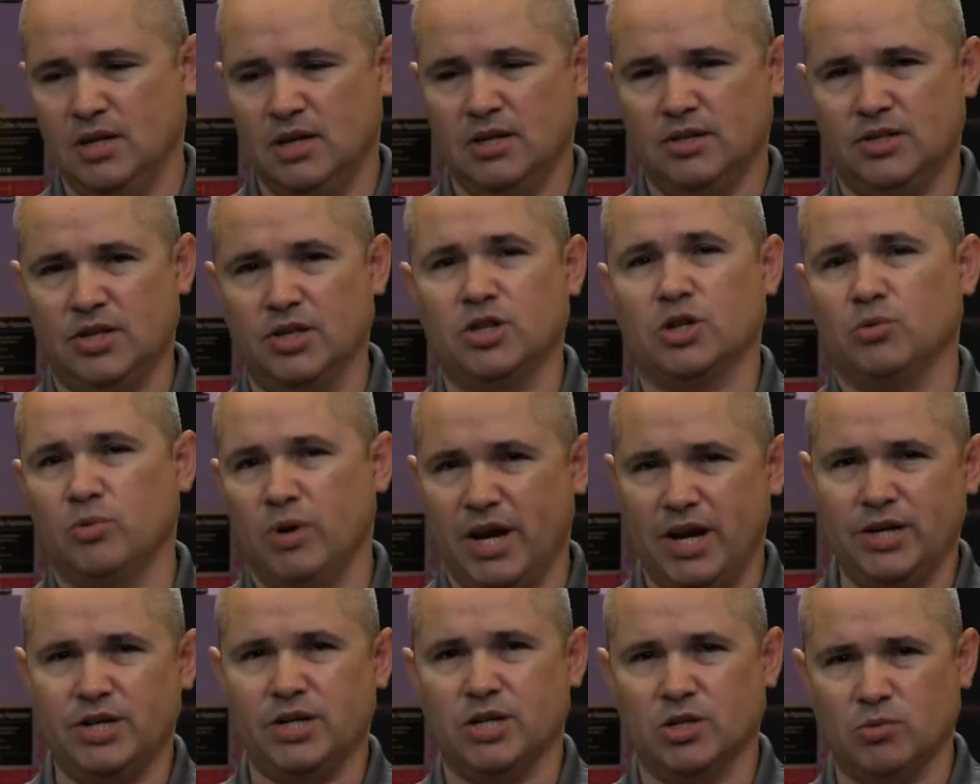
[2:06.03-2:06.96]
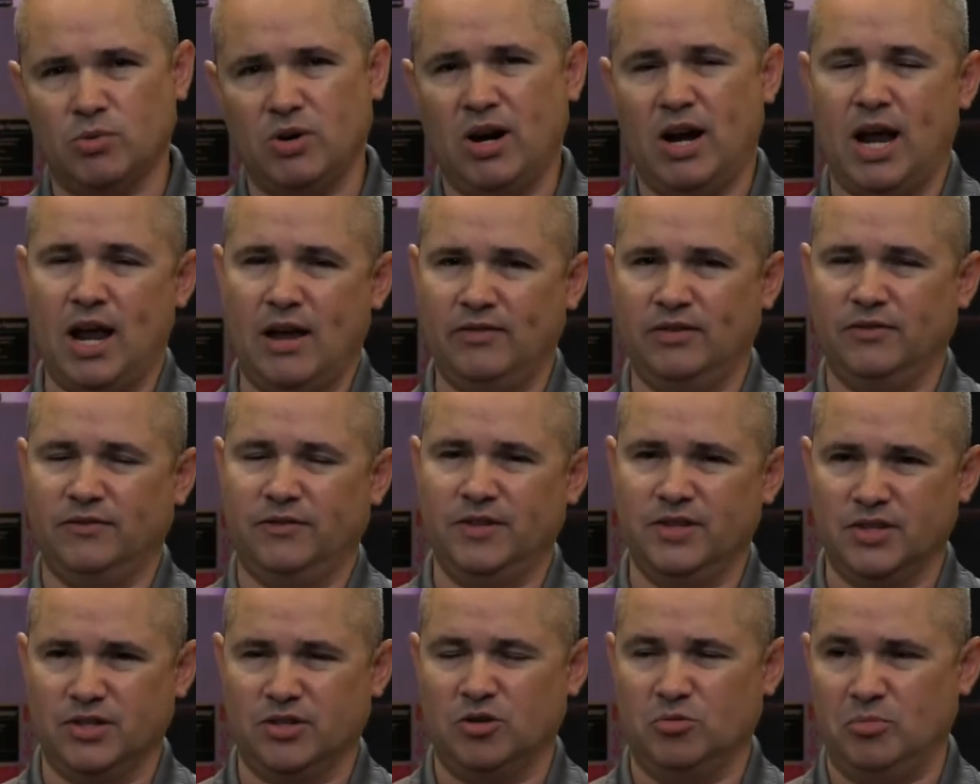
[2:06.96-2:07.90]
situations where having a
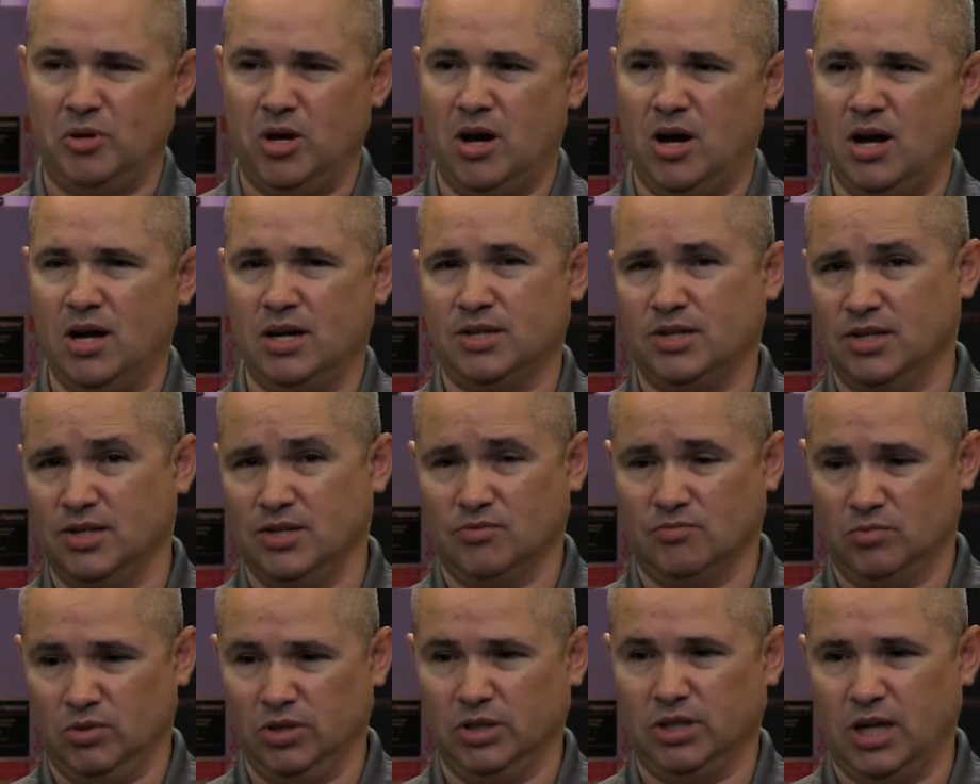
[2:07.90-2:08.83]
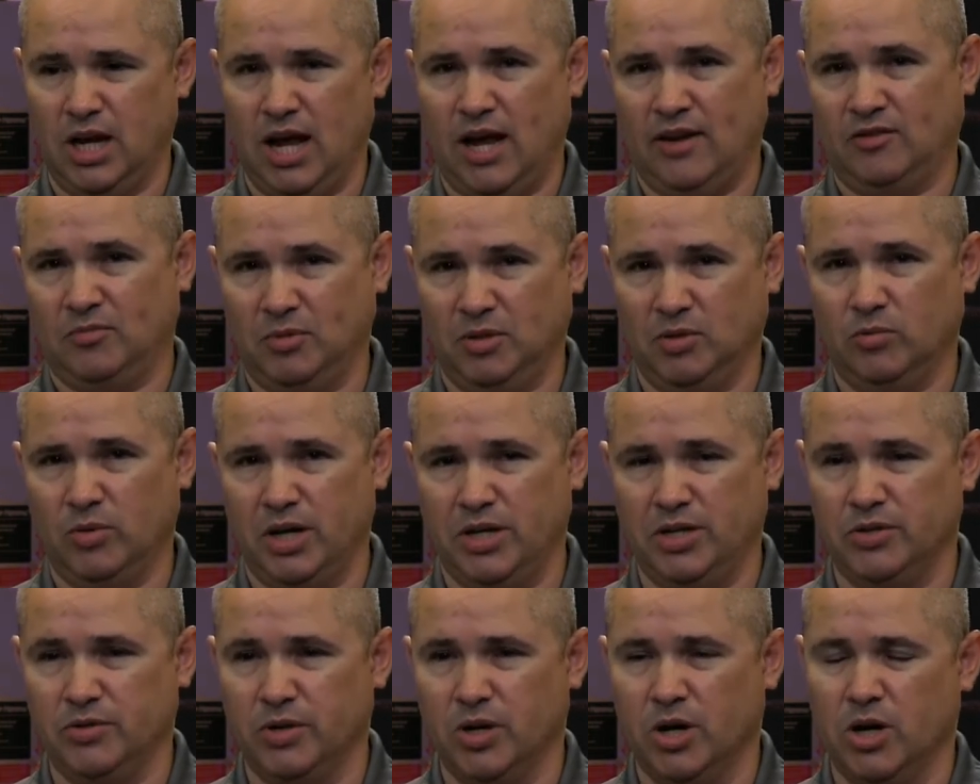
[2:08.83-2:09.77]
physical box is really going to have to be the way
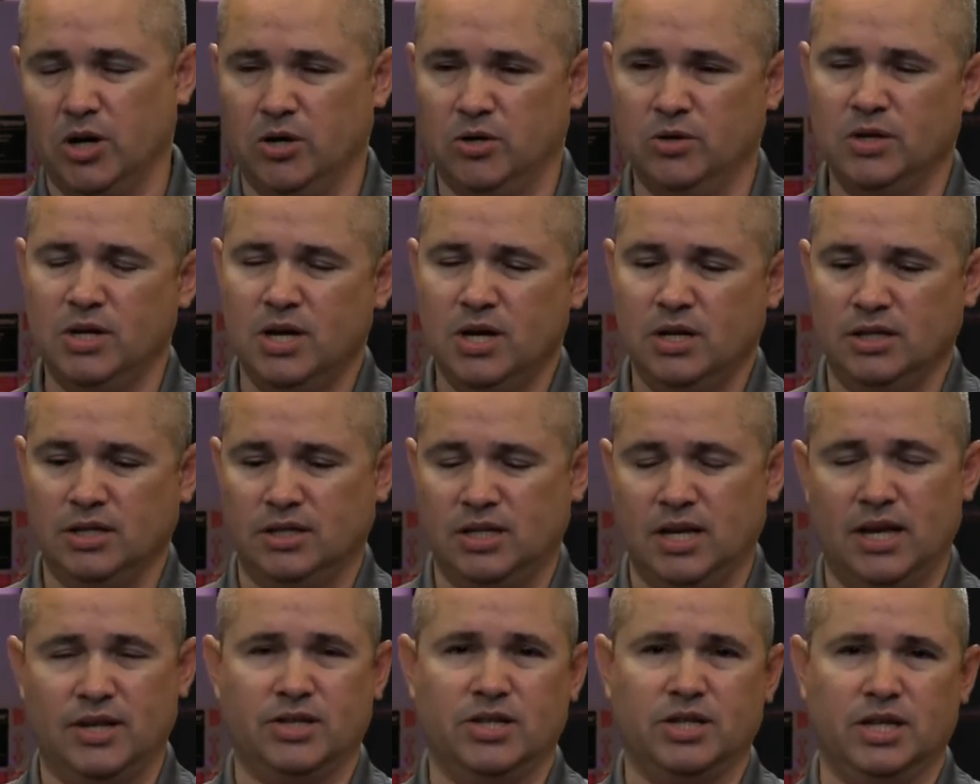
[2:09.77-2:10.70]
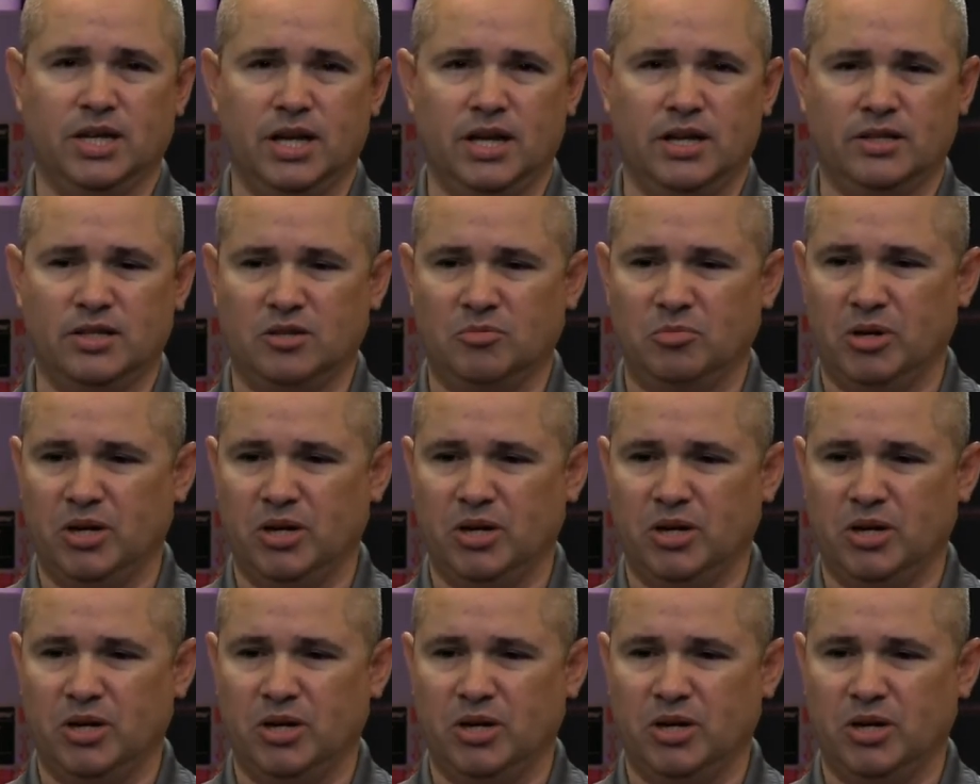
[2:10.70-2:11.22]
you go to test against.